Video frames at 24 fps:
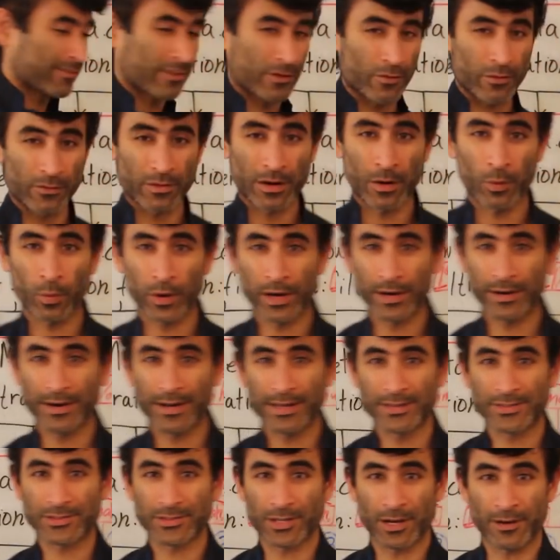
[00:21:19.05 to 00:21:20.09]
of
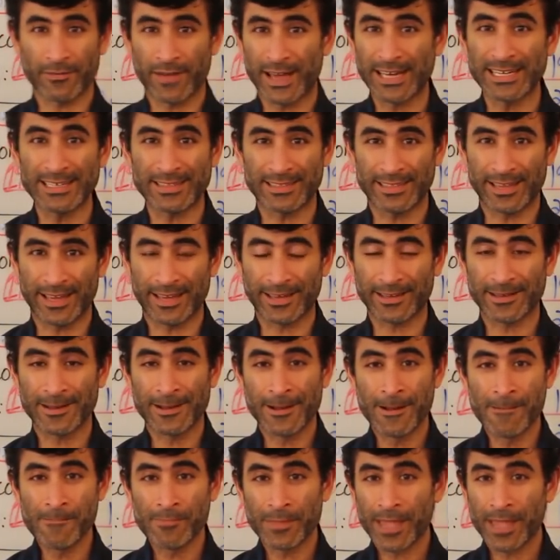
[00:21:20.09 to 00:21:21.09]
awareness of anything